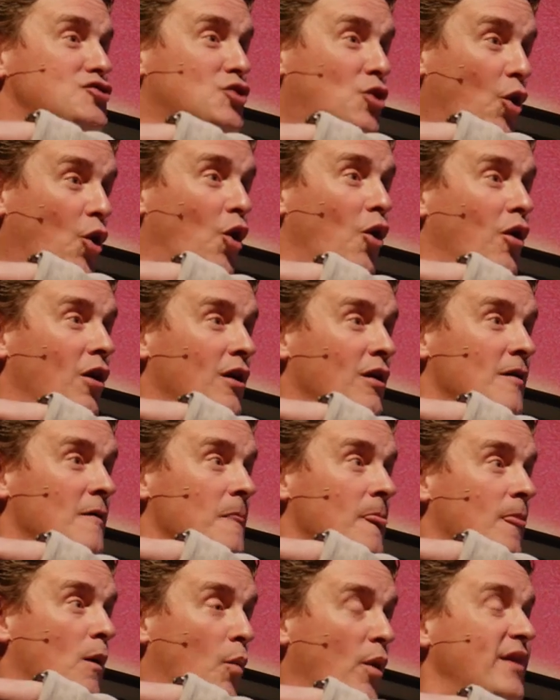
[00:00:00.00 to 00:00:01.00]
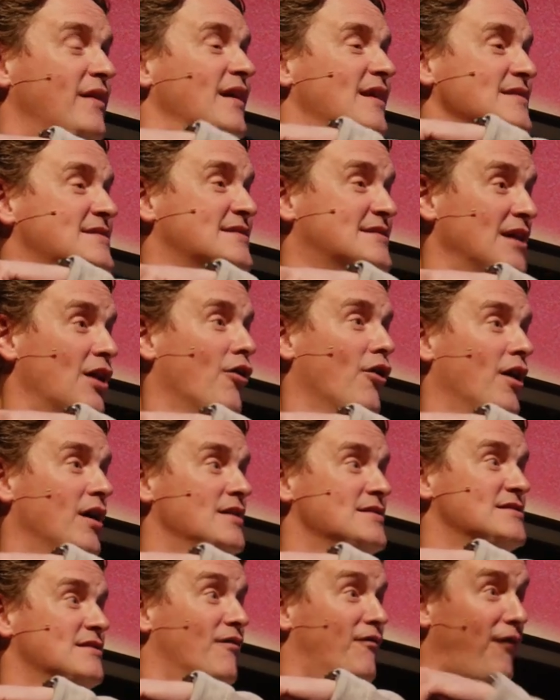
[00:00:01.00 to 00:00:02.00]
School, we did a
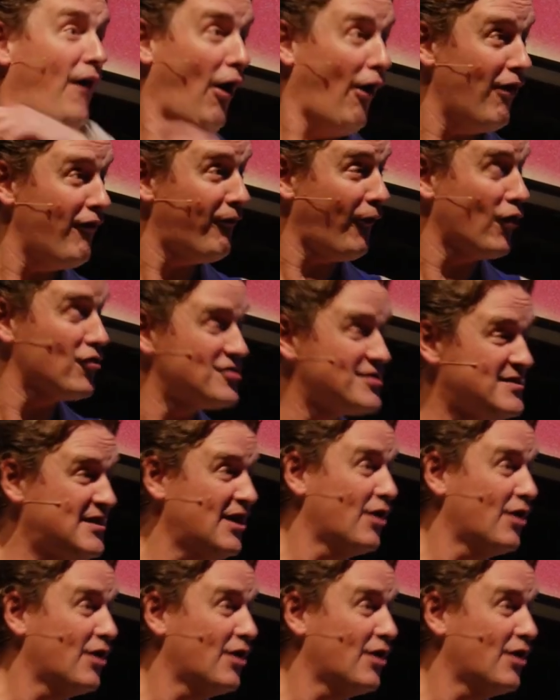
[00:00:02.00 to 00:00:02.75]
series. The very first